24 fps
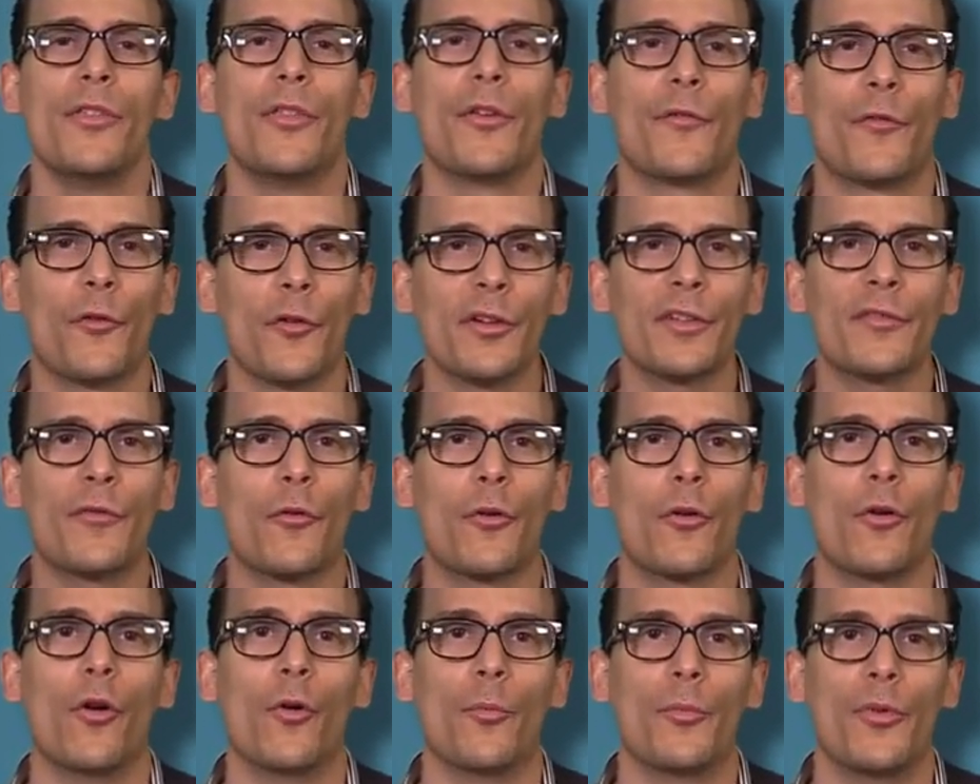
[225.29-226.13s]
The first
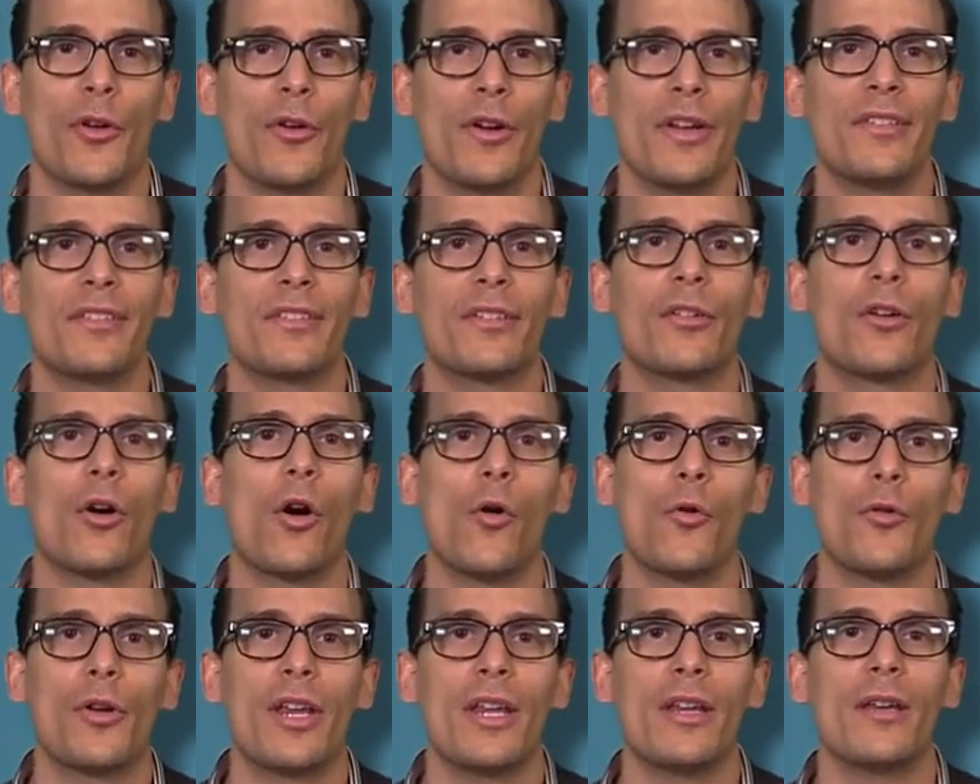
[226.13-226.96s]
4 opioids,
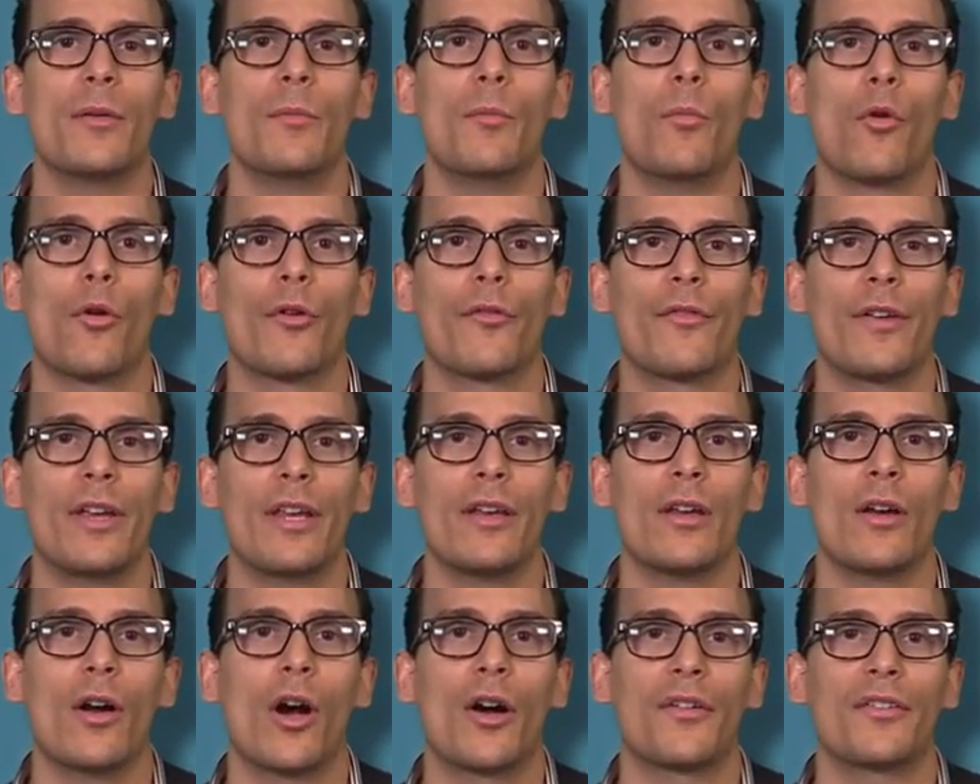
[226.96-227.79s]
codeine,
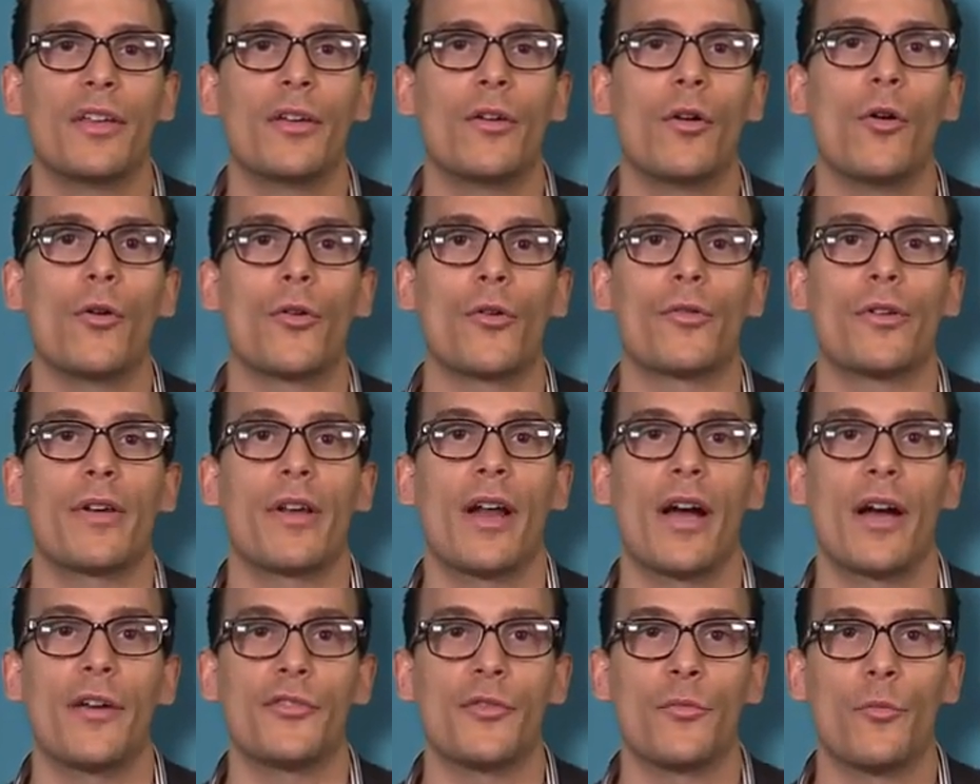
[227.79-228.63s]
morphine, oxycodone,
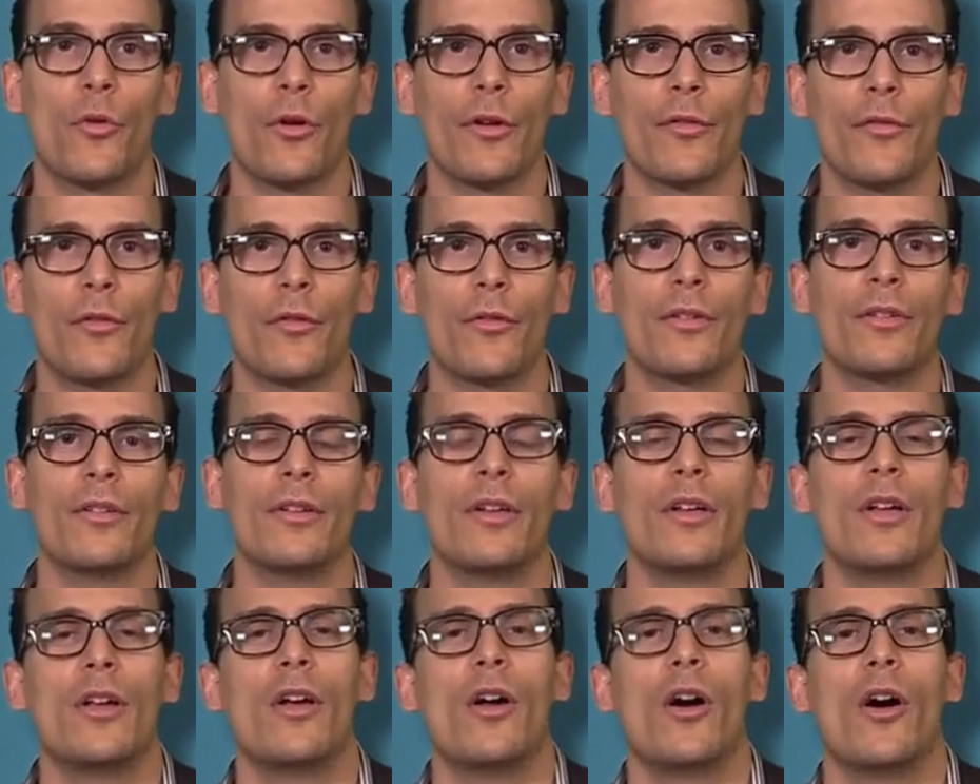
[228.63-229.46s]
and hydromorphone,
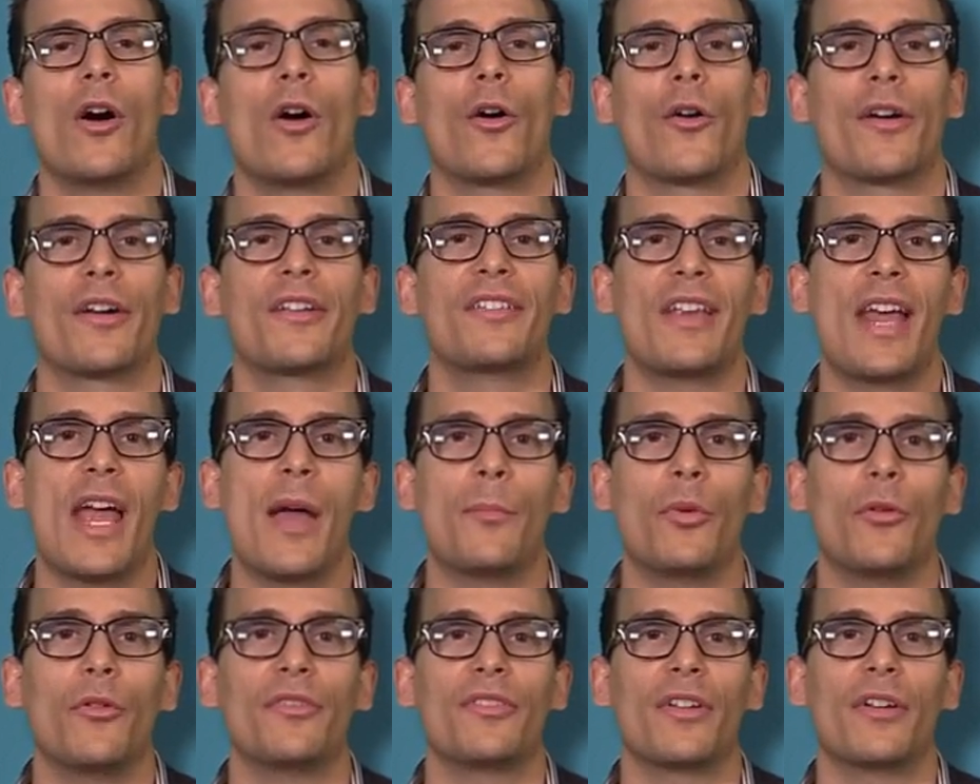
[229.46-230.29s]
are
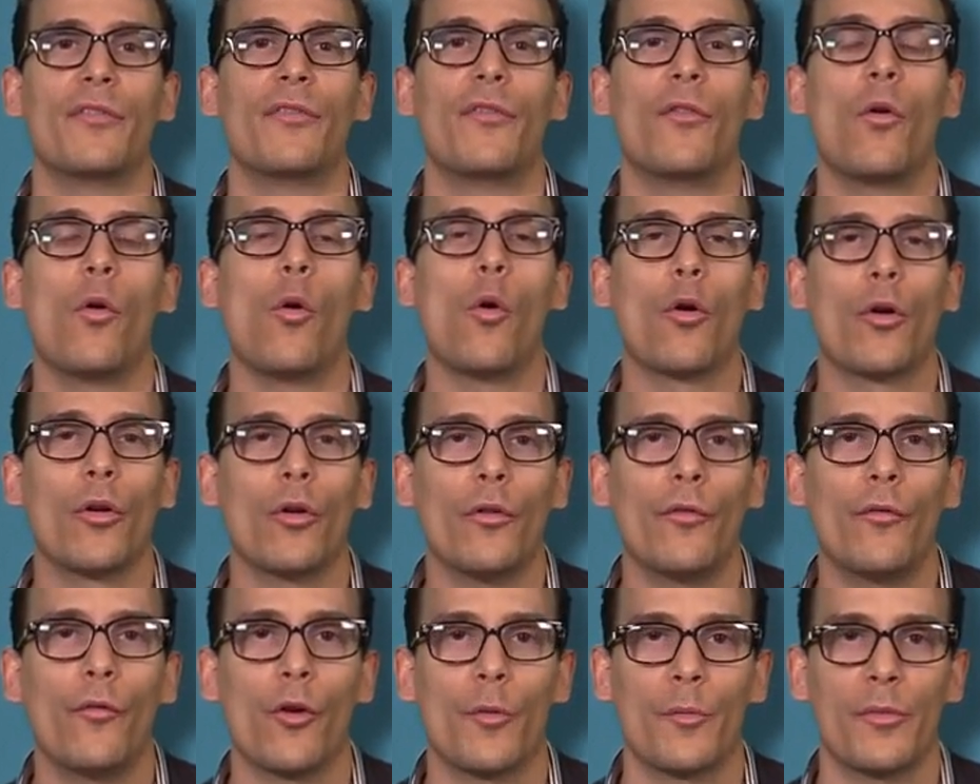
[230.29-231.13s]
examples of
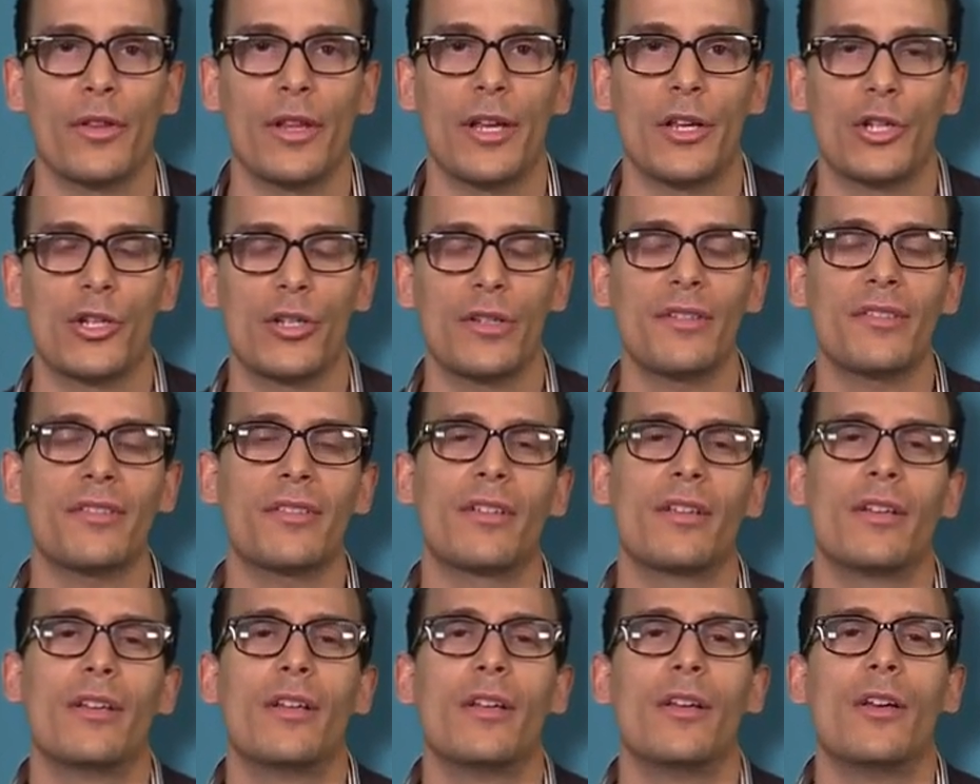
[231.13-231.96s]
oral
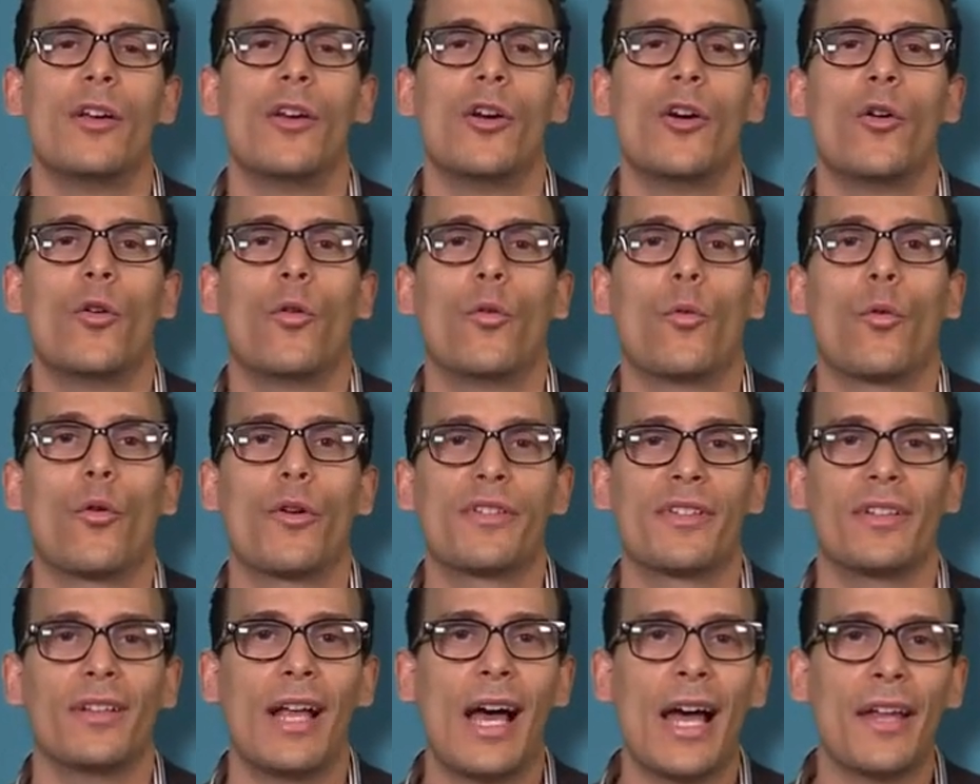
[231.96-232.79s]
formulations,
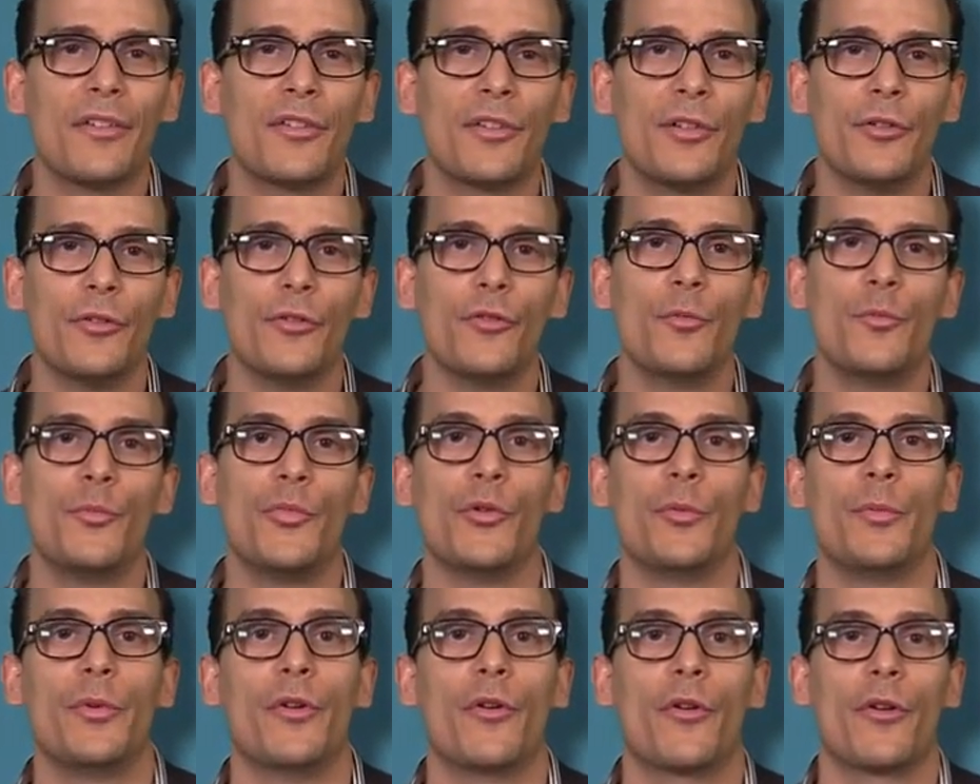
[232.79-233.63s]
whereas the last 2,
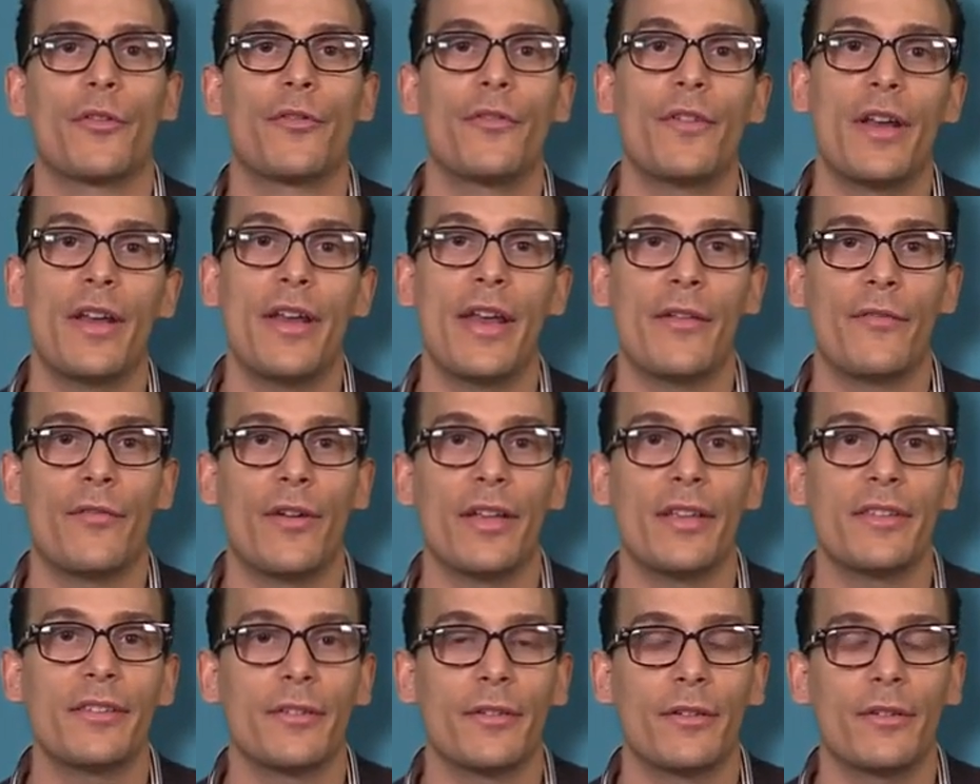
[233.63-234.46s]
buprenorphine
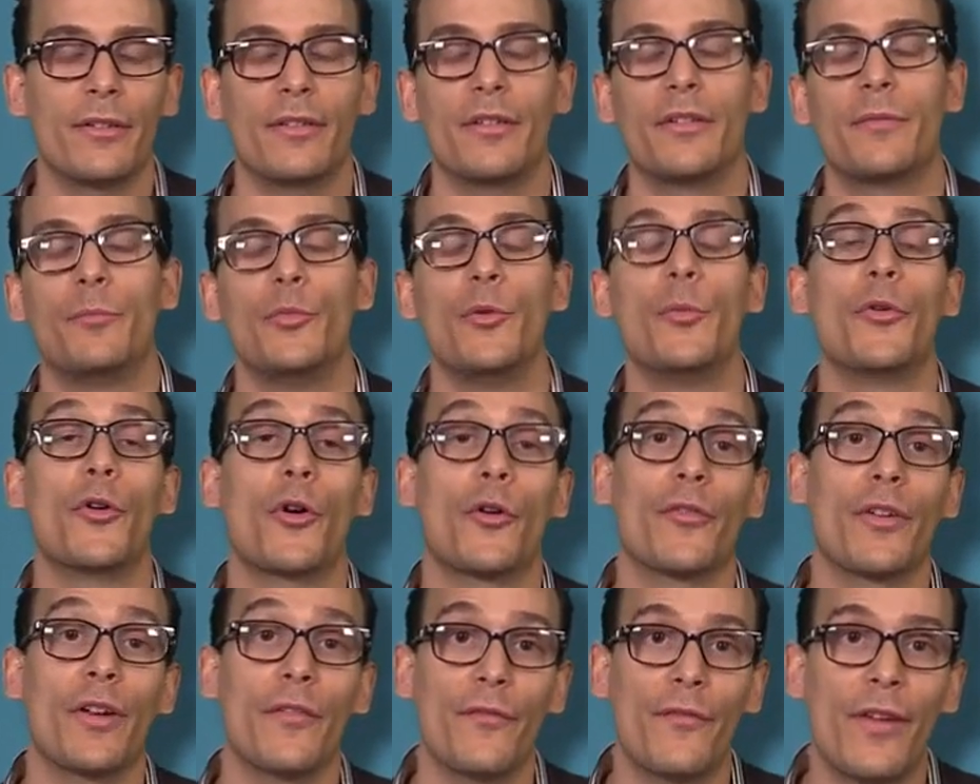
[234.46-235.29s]

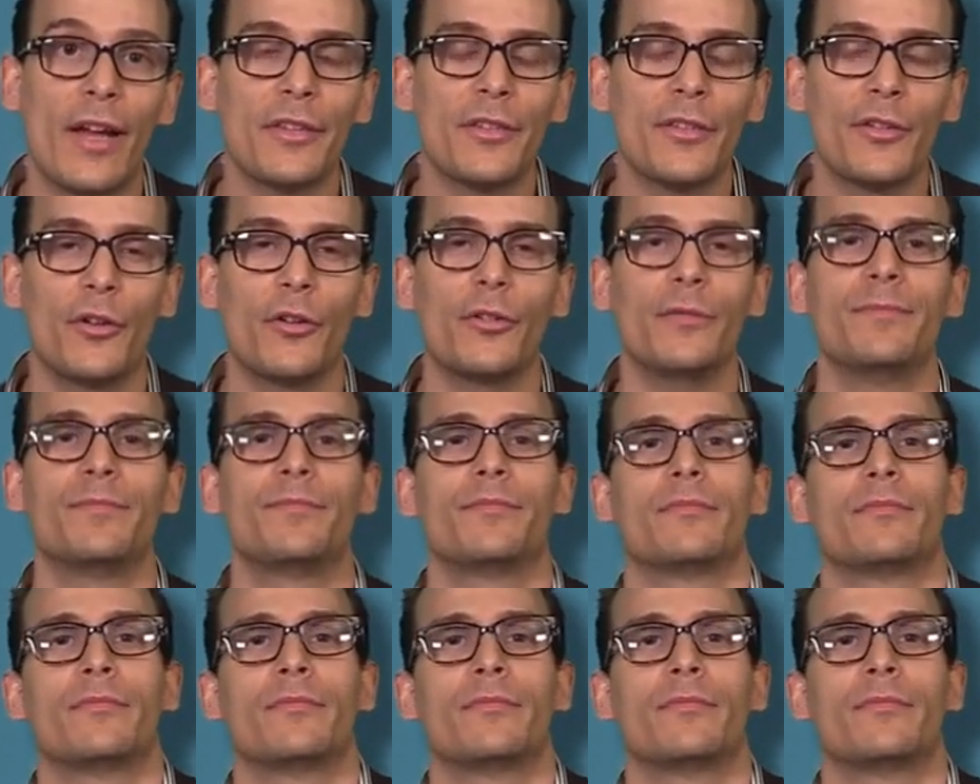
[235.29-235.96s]
and fentanyl,